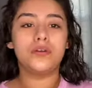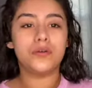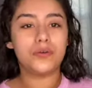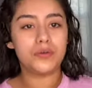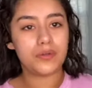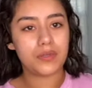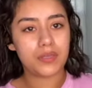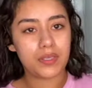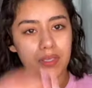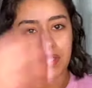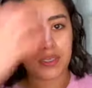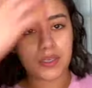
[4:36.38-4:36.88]

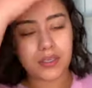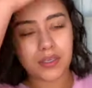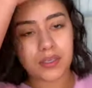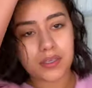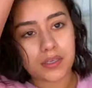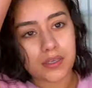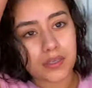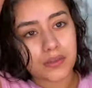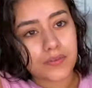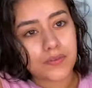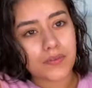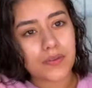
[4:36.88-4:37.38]
okay,
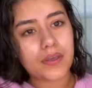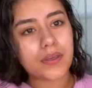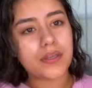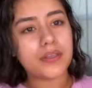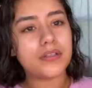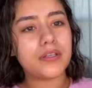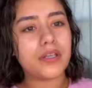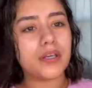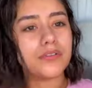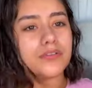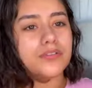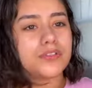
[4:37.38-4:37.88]
and
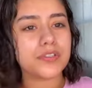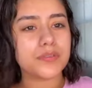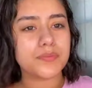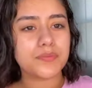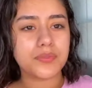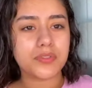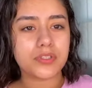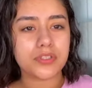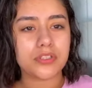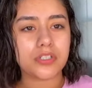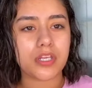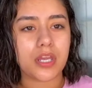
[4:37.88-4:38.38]
then I'll just
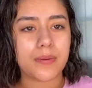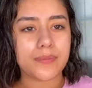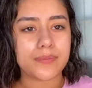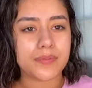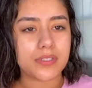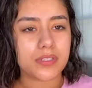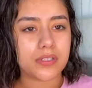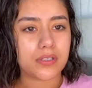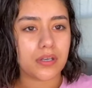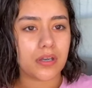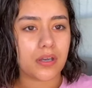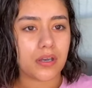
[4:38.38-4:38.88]
put
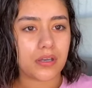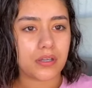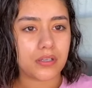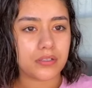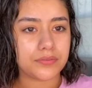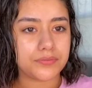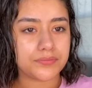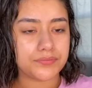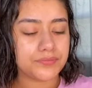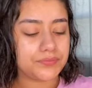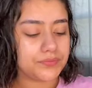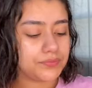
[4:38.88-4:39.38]
chapstick
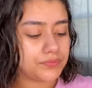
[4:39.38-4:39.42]
on.